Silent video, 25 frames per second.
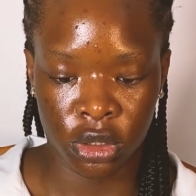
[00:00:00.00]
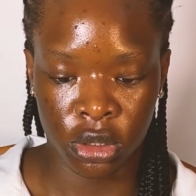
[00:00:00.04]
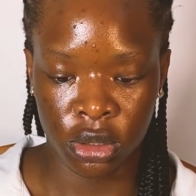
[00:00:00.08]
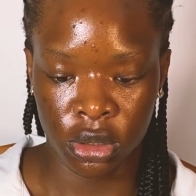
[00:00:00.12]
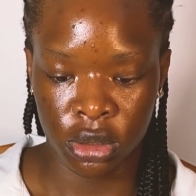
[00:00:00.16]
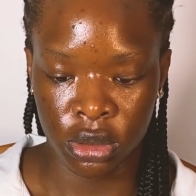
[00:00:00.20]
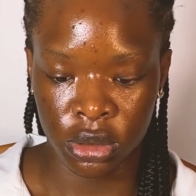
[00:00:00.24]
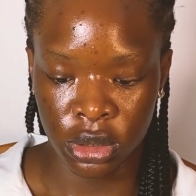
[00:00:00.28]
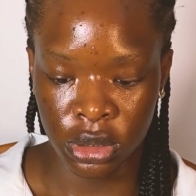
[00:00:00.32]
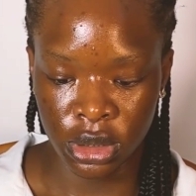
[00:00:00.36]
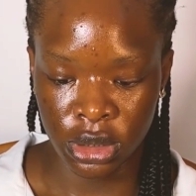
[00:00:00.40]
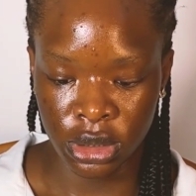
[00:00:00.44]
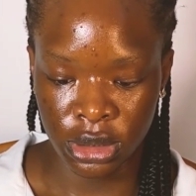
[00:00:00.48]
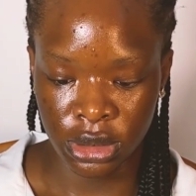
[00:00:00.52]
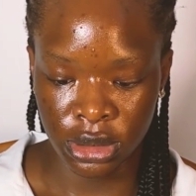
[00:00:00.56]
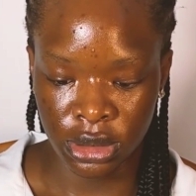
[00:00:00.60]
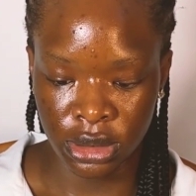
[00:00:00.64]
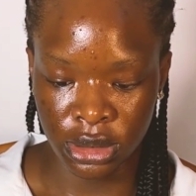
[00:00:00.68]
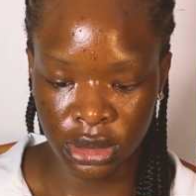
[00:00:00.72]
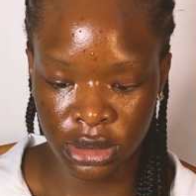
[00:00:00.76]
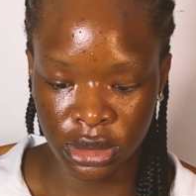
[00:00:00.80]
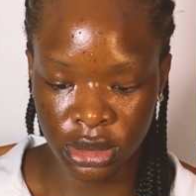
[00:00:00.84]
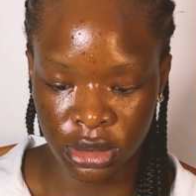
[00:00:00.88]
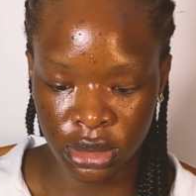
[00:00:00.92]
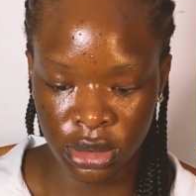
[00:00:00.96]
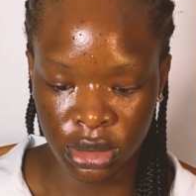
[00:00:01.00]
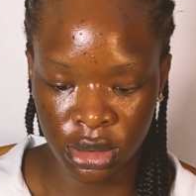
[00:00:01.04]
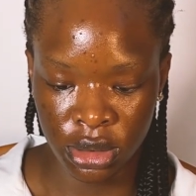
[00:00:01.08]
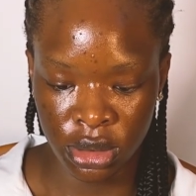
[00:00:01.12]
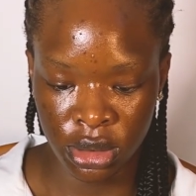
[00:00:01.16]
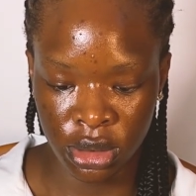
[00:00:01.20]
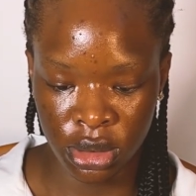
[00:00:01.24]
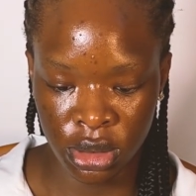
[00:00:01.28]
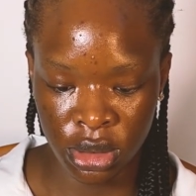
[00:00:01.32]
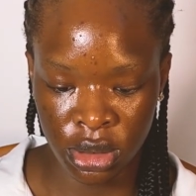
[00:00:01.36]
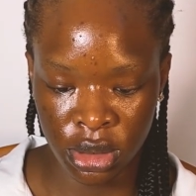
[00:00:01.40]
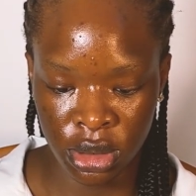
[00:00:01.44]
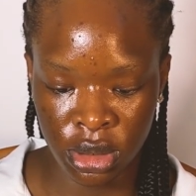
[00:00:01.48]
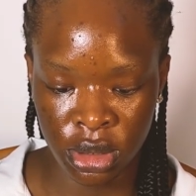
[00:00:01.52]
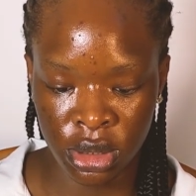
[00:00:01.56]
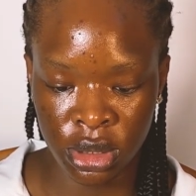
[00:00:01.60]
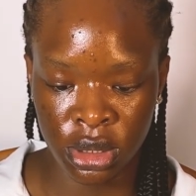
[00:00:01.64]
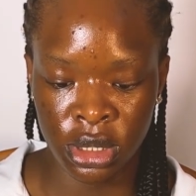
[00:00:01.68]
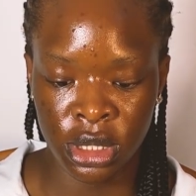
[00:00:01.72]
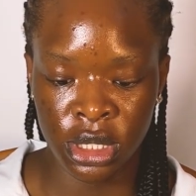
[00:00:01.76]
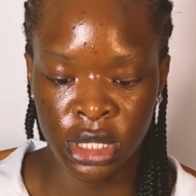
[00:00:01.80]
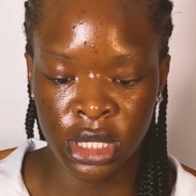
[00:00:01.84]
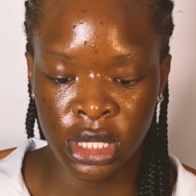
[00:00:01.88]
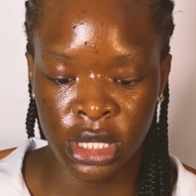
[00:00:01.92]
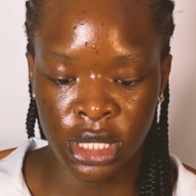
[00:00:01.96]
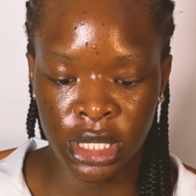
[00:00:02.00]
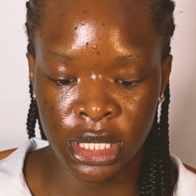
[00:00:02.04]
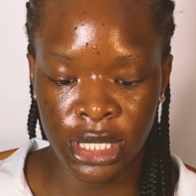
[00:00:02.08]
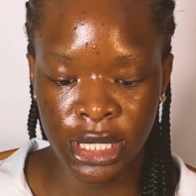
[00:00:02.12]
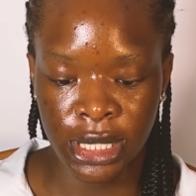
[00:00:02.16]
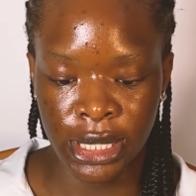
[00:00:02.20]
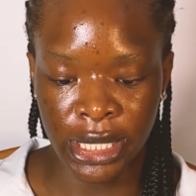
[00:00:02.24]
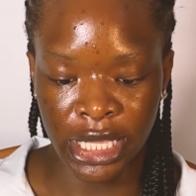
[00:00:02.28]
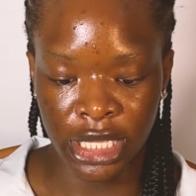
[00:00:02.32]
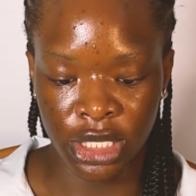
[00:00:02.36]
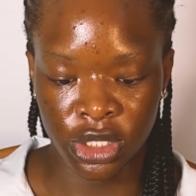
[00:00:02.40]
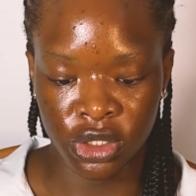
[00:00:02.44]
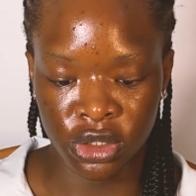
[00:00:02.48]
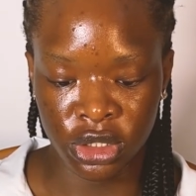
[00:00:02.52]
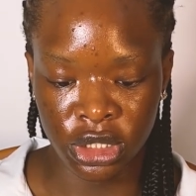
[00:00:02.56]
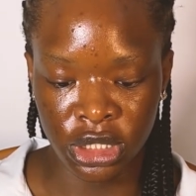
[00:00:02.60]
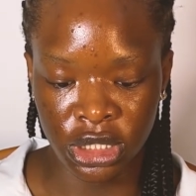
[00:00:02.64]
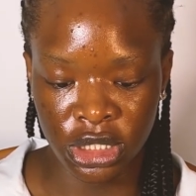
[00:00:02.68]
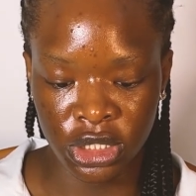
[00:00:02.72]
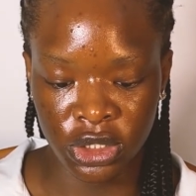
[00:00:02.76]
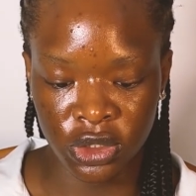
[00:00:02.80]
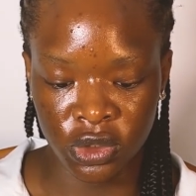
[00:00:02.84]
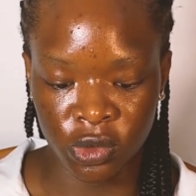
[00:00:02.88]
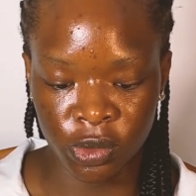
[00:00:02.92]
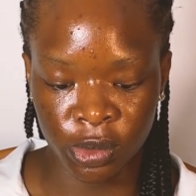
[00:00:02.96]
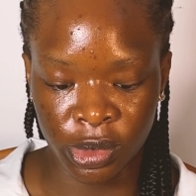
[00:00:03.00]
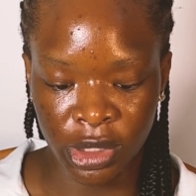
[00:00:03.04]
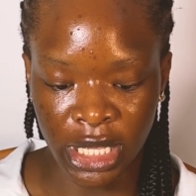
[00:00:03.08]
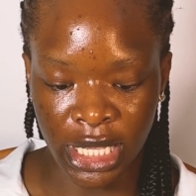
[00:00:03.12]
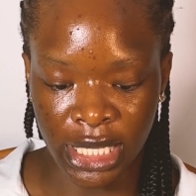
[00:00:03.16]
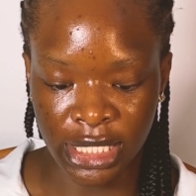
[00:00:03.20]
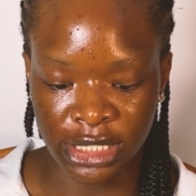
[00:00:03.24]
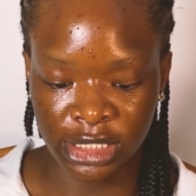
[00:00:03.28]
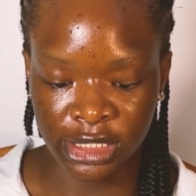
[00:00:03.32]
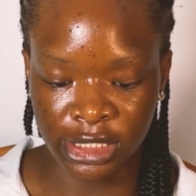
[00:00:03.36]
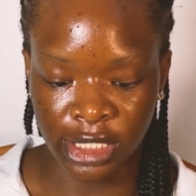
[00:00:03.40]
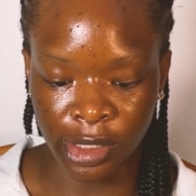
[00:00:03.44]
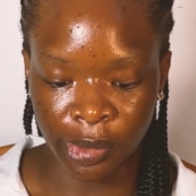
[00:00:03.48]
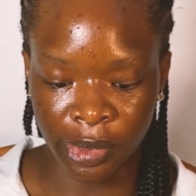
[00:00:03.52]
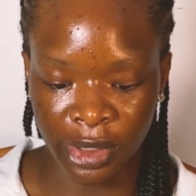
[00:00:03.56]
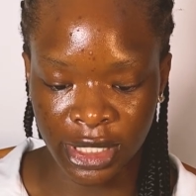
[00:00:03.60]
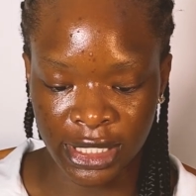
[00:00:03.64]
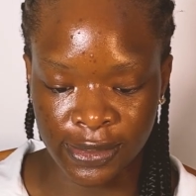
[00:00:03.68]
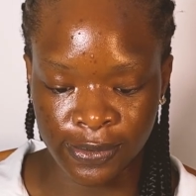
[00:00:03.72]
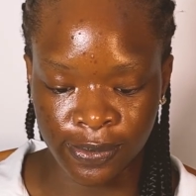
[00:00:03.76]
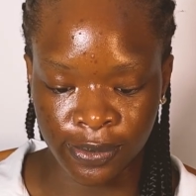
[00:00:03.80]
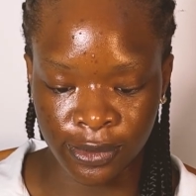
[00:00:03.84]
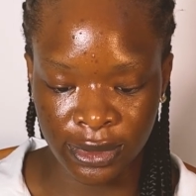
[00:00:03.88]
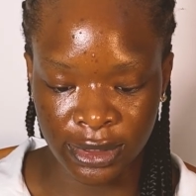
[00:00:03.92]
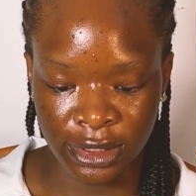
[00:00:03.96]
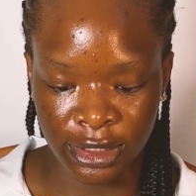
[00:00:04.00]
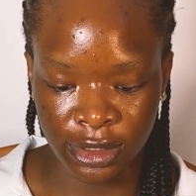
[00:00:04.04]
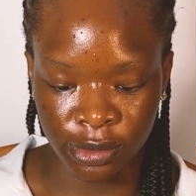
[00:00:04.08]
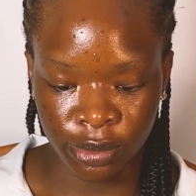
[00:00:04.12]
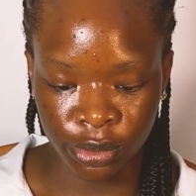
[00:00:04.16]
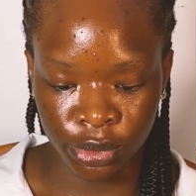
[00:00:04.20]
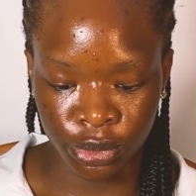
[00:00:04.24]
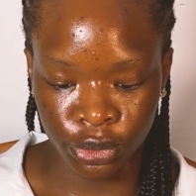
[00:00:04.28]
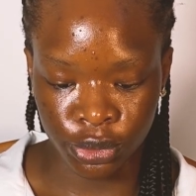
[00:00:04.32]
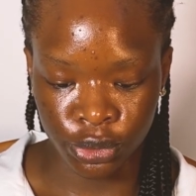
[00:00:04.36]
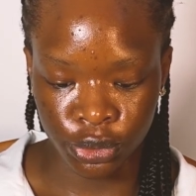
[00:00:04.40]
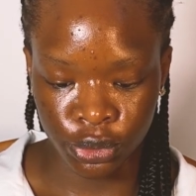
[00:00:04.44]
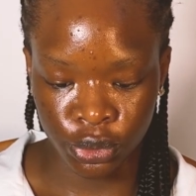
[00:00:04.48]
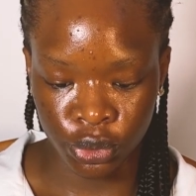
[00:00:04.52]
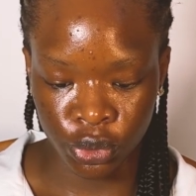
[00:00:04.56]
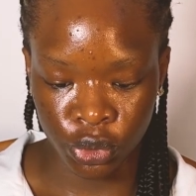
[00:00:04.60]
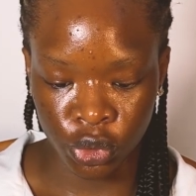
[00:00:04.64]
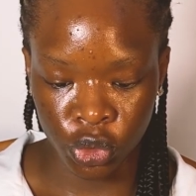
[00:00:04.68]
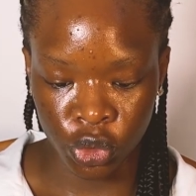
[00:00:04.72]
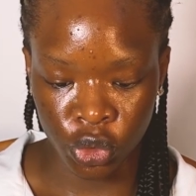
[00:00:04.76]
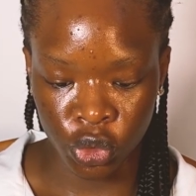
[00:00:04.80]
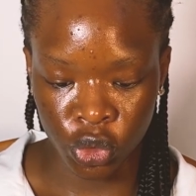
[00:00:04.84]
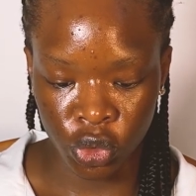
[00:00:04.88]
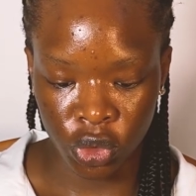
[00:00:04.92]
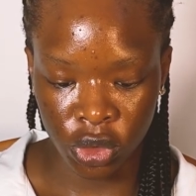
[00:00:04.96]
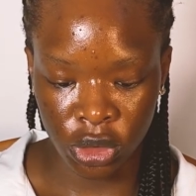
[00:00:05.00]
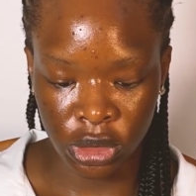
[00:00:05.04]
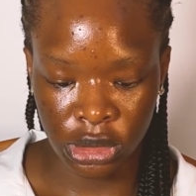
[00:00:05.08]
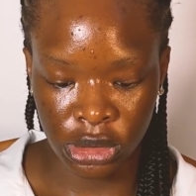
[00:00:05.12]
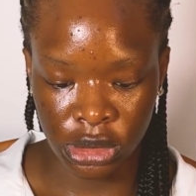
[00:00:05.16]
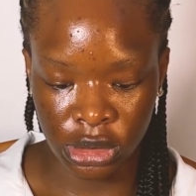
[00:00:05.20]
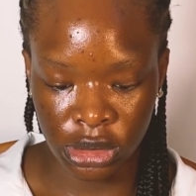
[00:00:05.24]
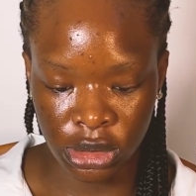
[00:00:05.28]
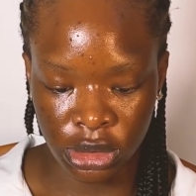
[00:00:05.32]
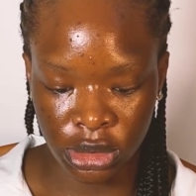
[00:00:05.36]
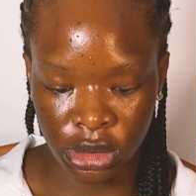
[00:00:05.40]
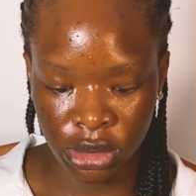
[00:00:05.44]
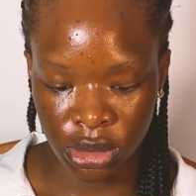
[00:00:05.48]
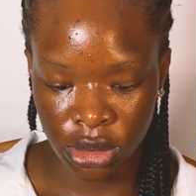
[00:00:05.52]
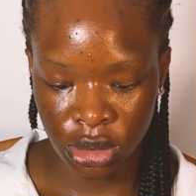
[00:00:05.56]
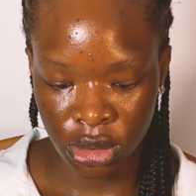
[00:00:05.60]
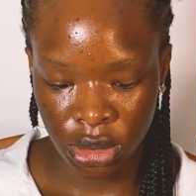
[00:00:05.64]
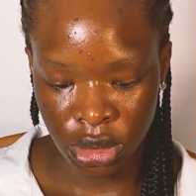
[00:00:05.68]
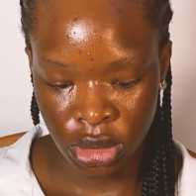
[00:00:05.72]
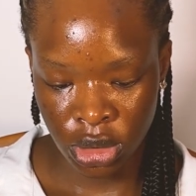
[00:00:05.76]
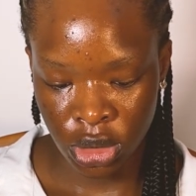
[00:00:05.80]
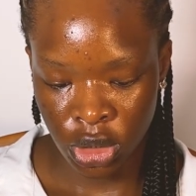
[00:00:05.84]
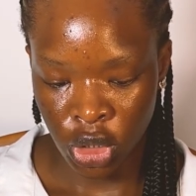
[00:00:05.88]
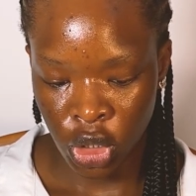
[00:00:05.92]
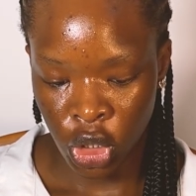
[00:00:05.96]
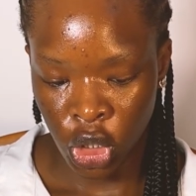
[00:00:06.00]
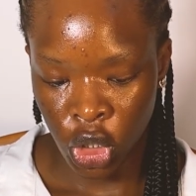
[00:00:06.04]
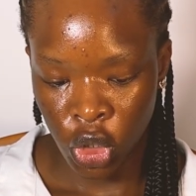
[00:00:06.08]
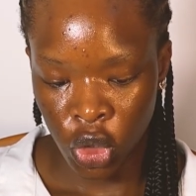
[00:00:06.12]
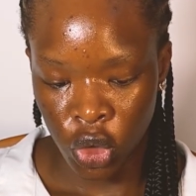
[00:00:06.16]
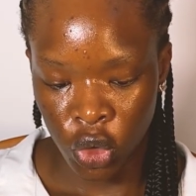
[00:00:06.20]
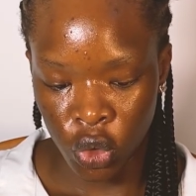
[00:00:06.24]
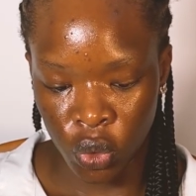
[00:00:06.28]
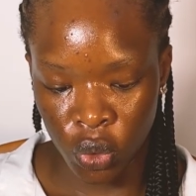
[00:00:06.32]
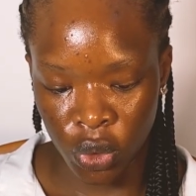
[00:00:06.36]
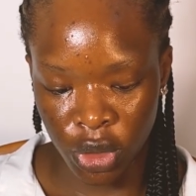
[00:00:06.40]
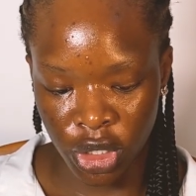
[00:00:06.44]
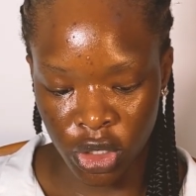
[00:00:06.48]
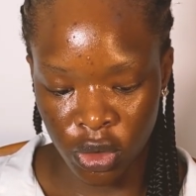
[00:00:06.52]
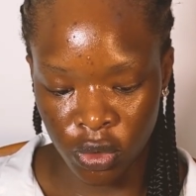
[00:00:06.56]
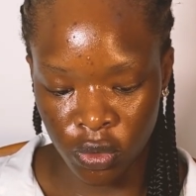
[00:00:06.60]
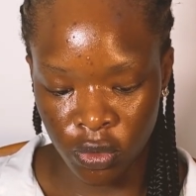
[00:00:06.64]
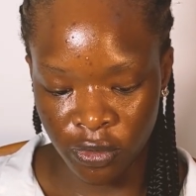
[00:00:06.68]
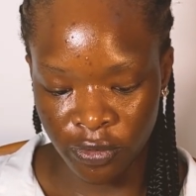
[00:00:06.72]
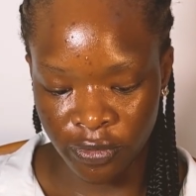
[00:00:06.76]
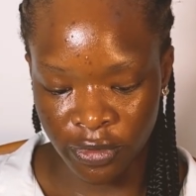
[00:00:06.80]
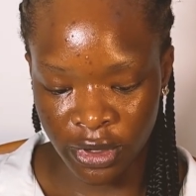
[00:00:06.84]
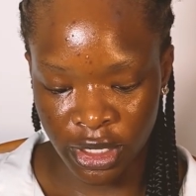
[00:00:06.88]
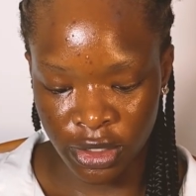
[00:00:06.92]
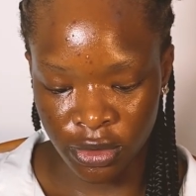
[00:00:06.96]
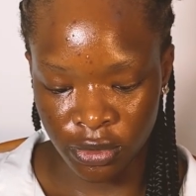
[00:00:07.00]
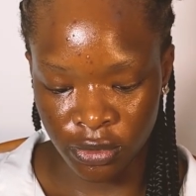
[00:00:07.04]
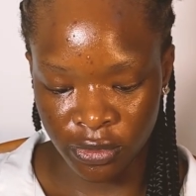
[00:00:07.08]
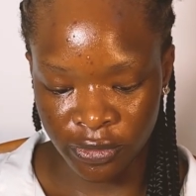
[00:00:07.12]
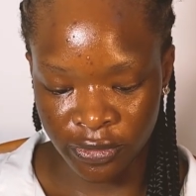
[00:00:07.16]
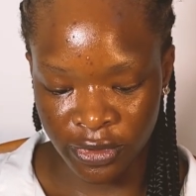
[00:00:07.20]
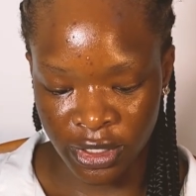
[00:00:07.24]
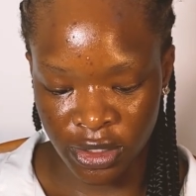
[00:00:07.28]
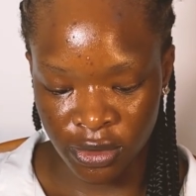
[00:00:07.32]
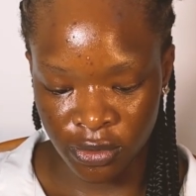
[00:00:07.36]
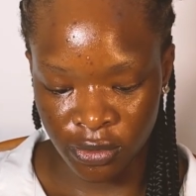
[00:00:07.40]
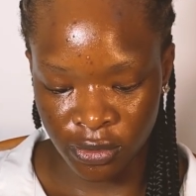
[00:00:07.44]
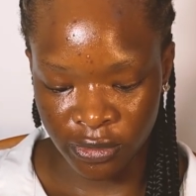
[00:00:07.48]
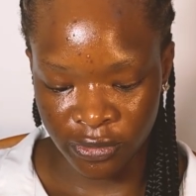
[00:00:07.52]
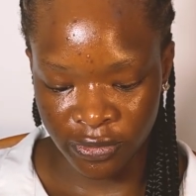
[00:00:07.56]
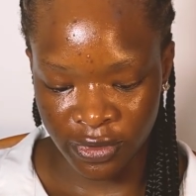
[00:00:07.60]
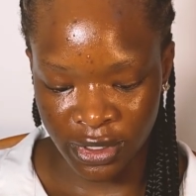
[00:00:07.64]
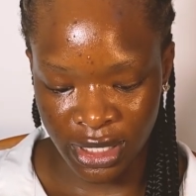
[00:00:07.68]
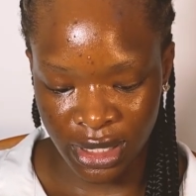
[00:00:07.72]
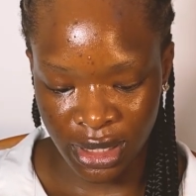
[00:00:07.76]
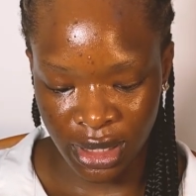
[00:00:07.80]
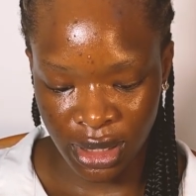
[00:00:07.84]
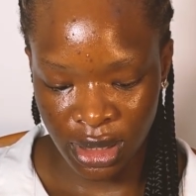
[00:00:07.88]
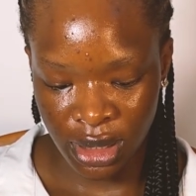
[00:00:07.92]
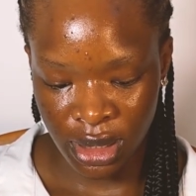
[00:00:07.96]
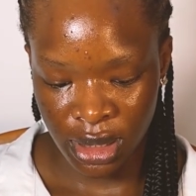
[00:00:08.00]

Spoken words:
because like you need it to be as sharp as possible, so you're not going over and over and over,